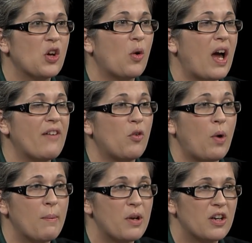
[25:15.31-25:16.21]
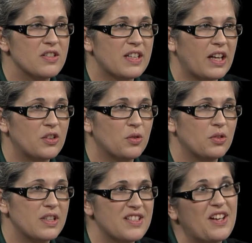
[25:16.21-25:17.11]
So I have a webinar
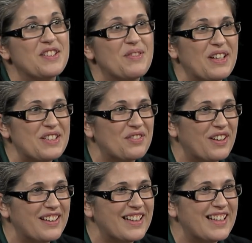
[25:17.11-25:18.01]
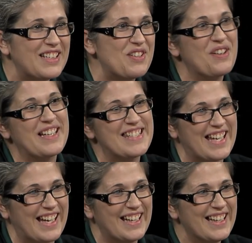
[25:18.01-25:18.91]
scheduled. It's called Dementia Friendly
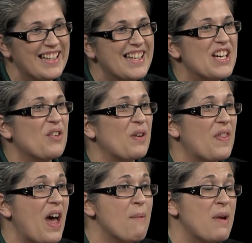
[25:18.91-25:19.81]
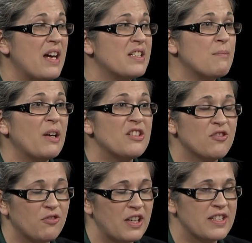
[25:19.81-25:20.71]
USA with them. And
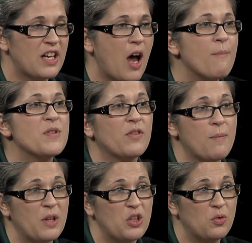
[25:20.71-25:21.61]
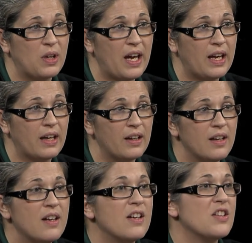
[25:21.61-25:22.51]
Dementia Friends comes from the UK,
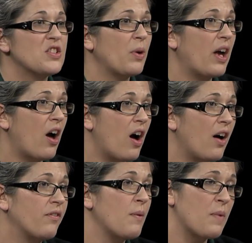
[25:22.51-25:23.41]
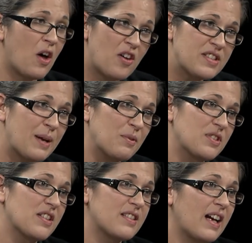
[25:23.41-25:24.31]
so I from the Alzheimer's
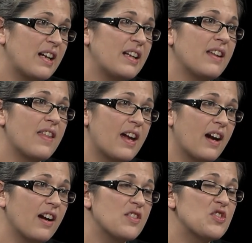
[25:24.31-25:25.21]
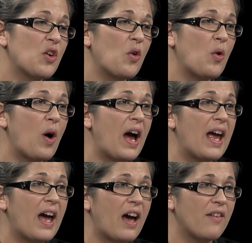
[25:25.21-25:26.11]
Society there. So I
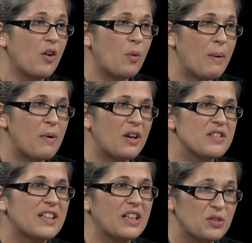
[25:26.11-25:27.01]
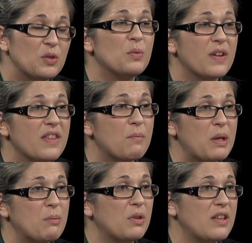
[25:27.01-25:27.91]
have a webinar scheduled with the
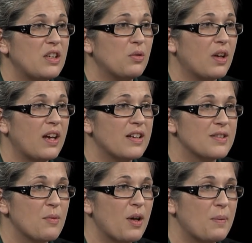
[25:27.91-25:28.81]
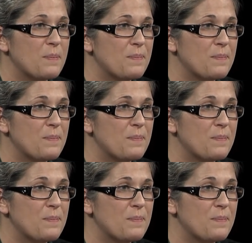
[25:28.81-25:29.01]
people in the UK as well.